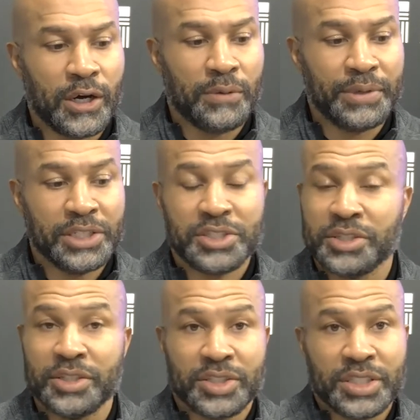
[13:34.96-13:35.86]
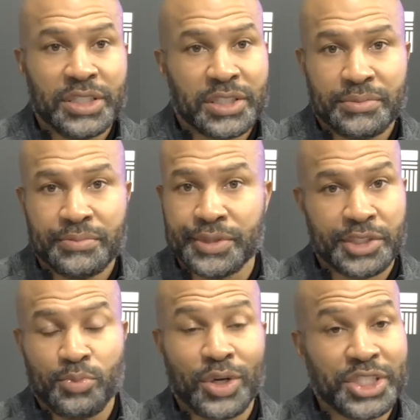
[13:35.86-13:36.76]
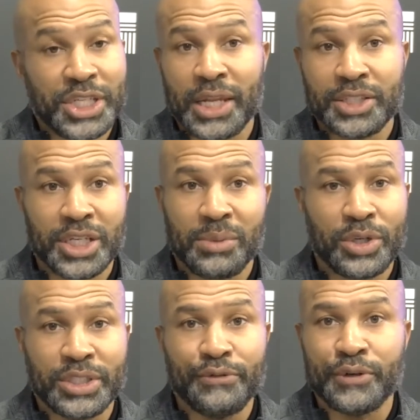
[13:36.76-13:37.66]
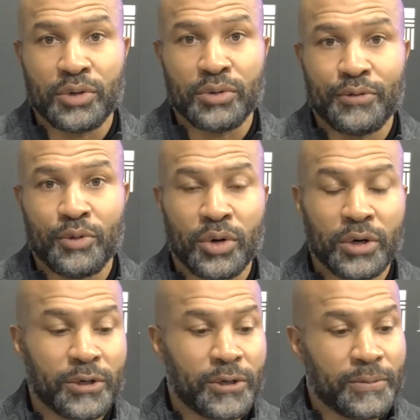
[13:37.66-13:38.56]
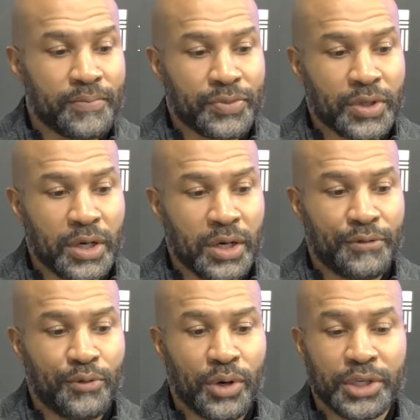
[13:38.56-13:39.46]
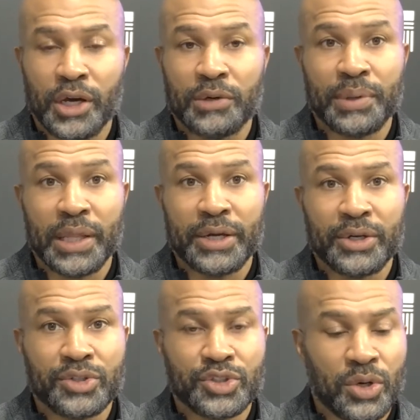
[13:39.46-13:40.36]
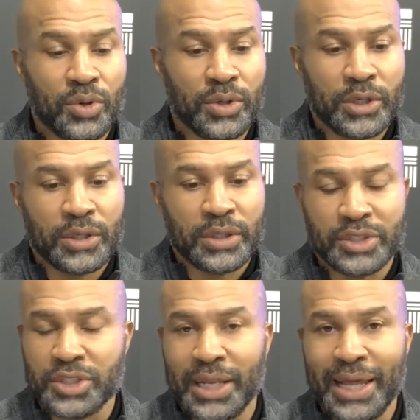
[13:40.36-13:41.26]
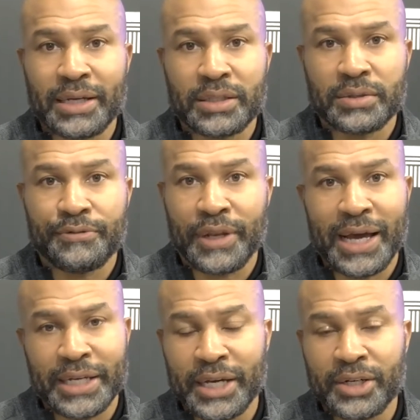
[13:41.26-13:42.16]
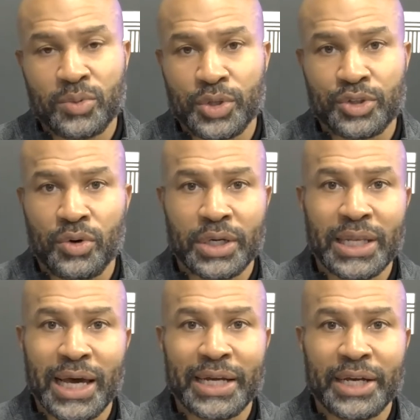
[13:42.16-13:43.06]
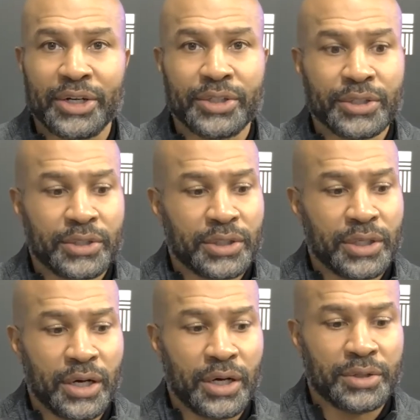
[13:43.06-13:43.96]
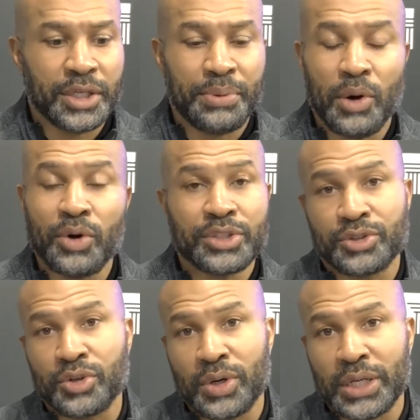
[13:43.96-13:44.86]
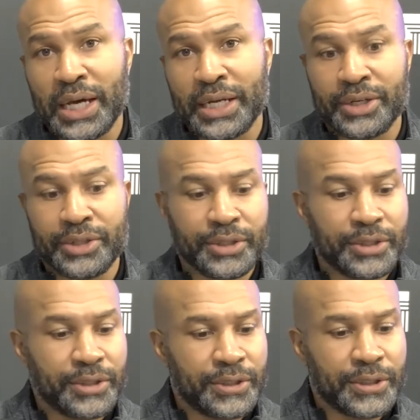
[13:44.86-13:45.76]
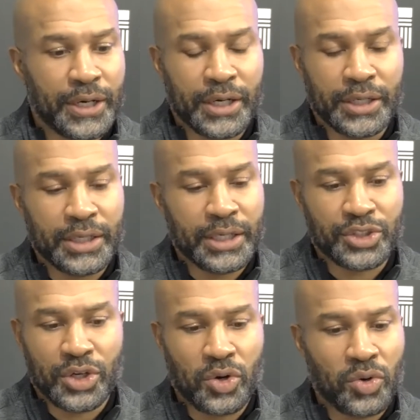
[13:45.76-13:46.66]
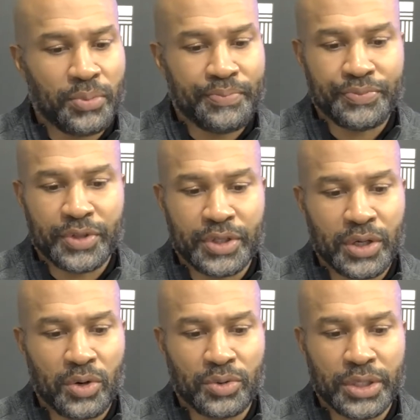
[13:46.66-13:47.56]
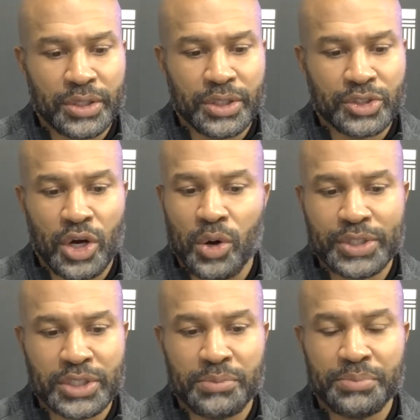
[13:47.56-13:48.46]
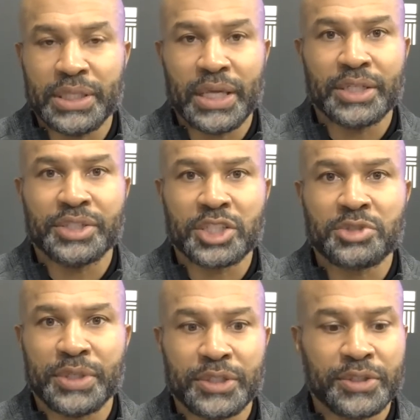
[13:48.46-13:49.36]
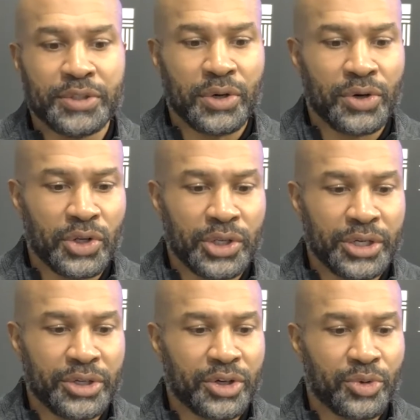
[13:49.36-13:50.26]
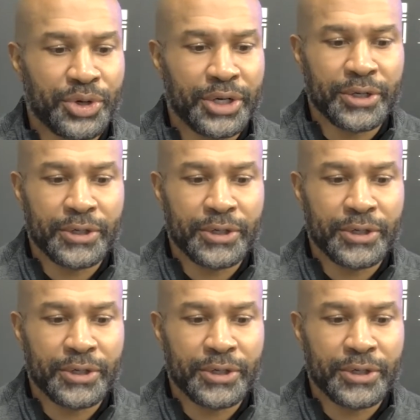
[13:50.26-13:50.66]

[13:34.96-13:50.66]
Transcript: into the season just more challenging and more difficult for a young player. So there's a lot flying at her. We're throwing a lot at her. The opponents are throwing a lot at her. And so, you know, there's always going to be that adjustment, you know, early in your career.